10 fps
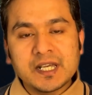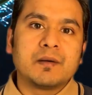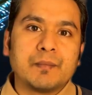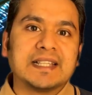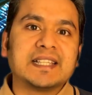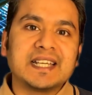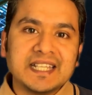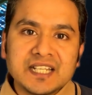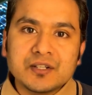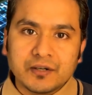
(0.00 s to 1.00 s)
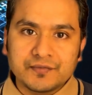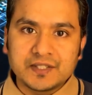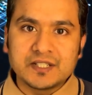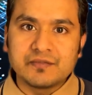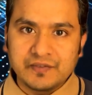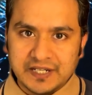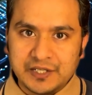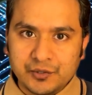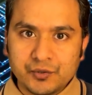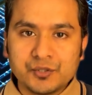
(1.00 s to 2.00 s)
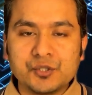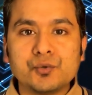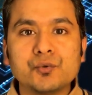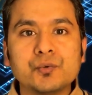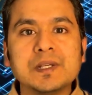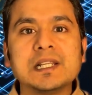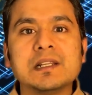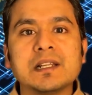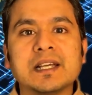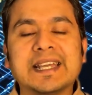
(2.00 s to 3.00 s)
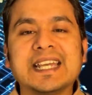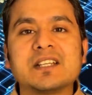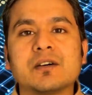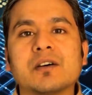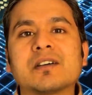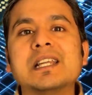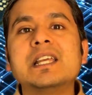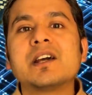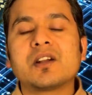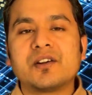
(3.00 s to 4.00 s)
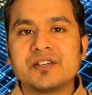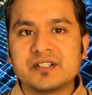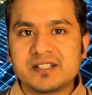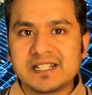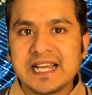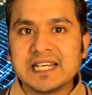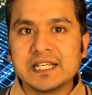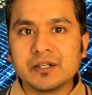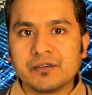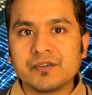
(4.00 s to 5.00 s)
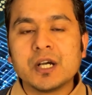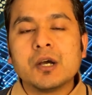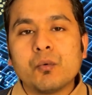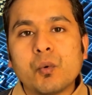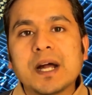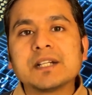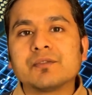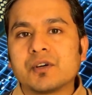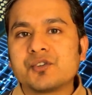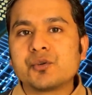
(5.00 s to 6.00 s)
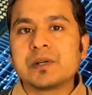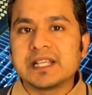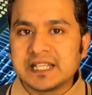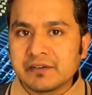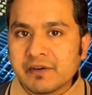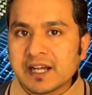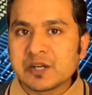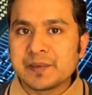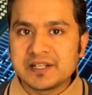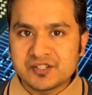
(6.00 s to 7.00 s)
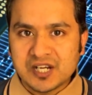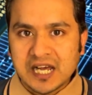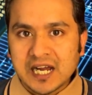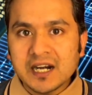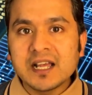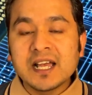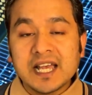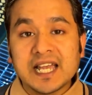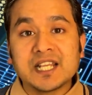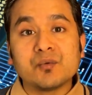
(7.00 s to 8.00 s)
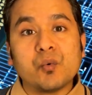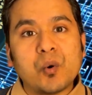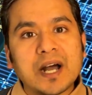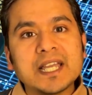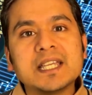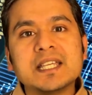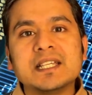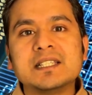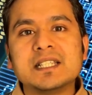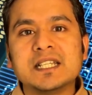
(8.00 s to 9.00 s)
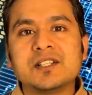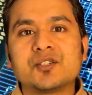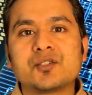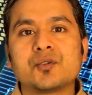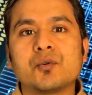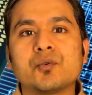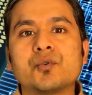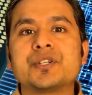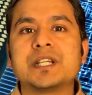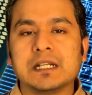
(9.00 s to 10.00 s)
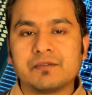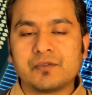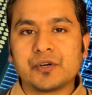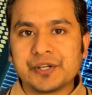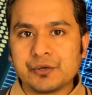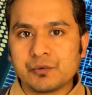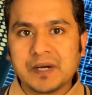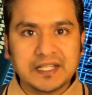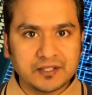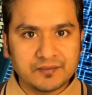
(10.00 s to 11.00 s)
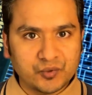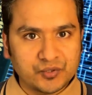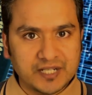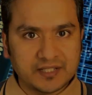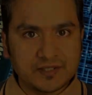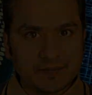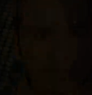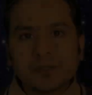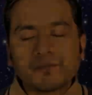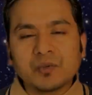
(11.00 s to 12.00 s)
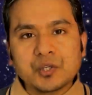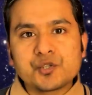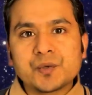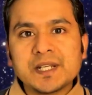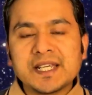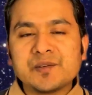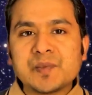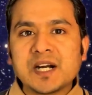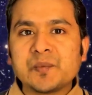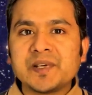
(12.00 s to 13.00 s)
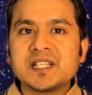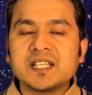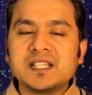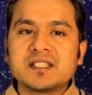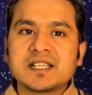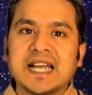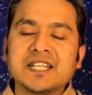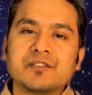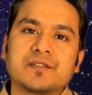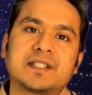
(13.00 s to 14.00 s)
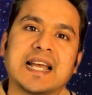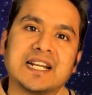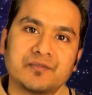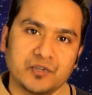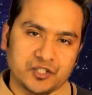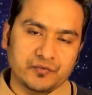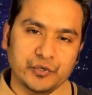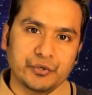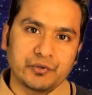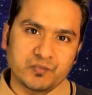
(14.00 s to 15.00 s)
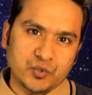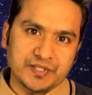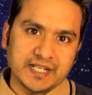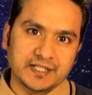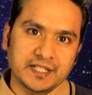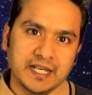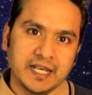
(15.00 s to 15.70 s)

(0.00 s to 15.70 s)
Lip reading: by the end of this video, you will get a clear understanding of what virtual environments are and why is it so crucial for your Python projects. The virtual environment is kind of sandbox for your project.